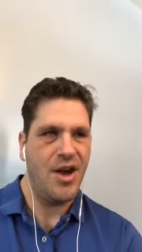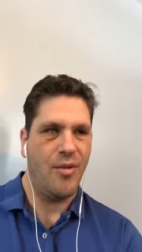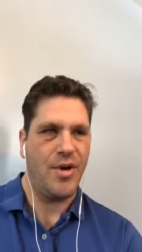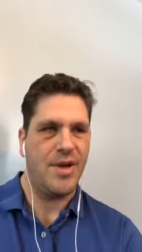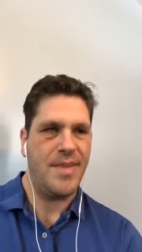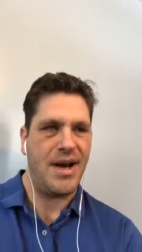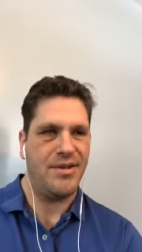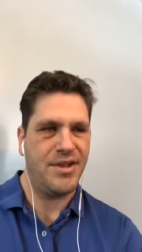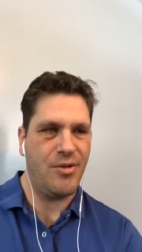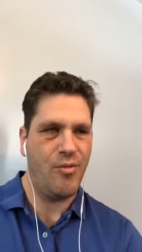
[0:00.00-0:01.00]
What
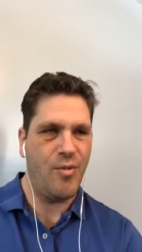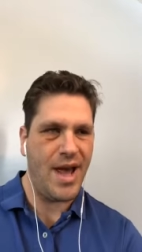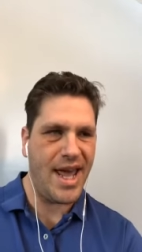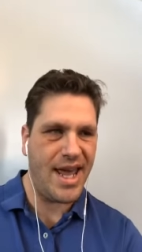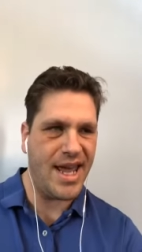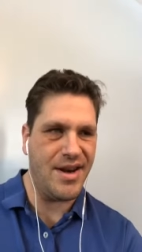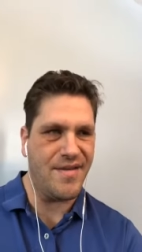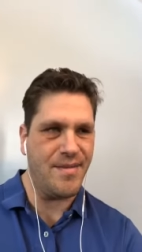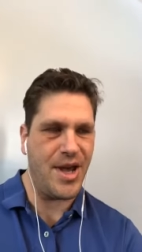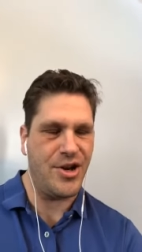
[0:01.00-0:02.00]
about the way
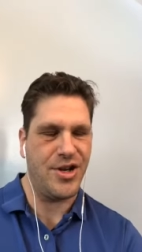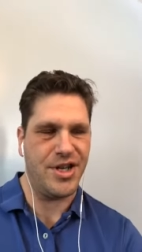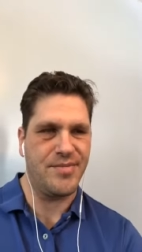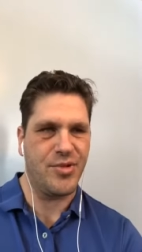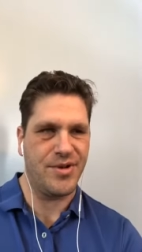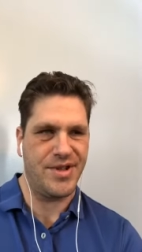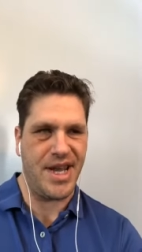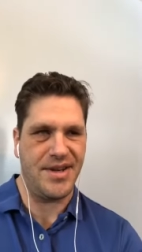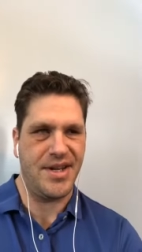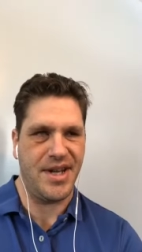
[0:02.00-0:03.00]
information is
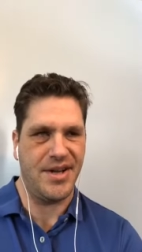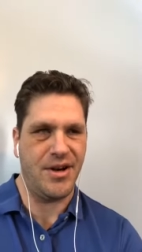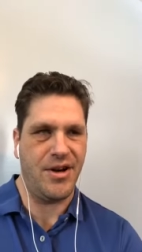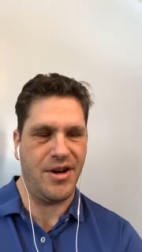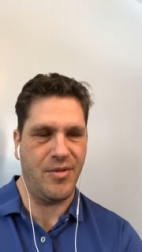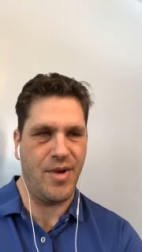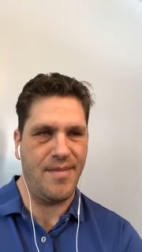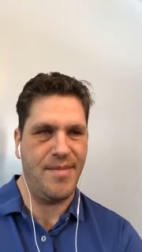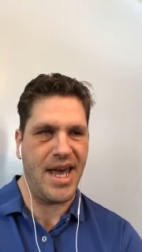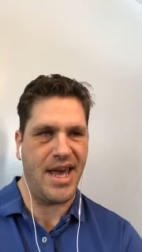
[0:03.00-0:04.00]
presented on a web
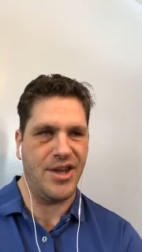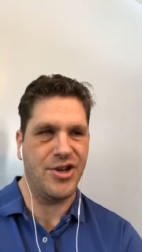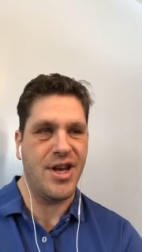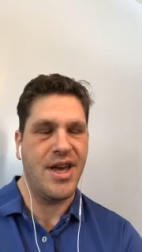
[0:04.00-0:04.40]
page